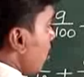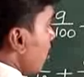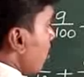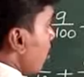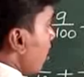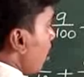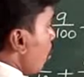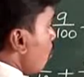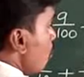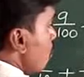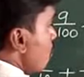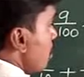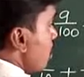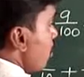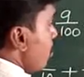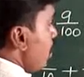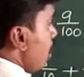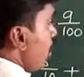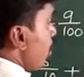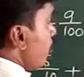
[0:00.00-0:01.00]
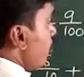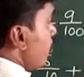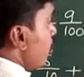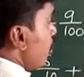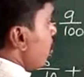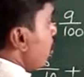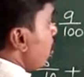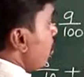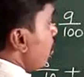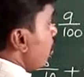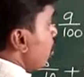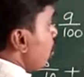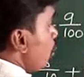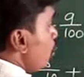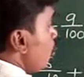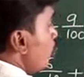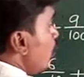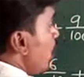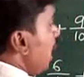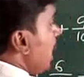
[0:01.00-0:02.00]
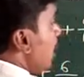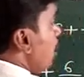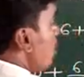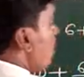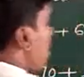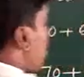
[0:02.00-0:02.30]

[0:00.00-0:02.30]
1000 after, you need to